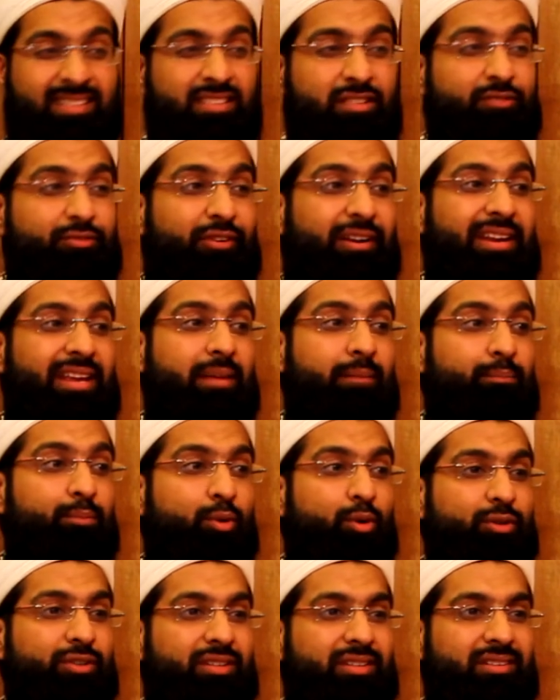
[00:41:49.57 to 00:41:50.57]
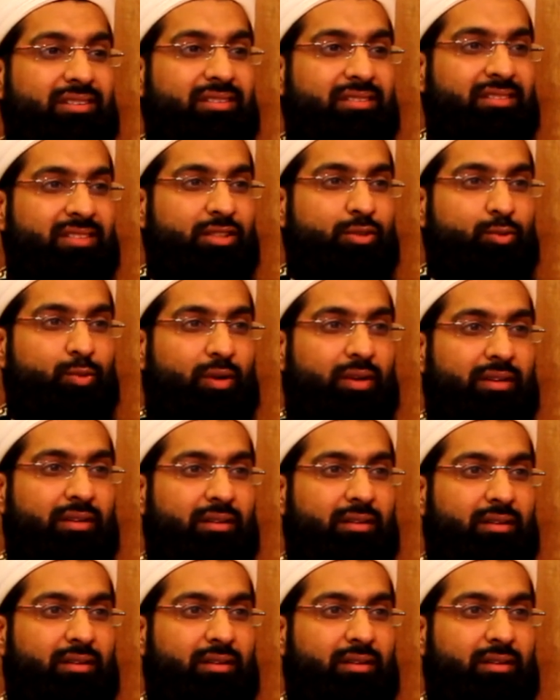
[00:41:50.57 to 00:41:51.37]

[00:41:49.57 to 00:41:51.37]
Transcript: is very important, this one.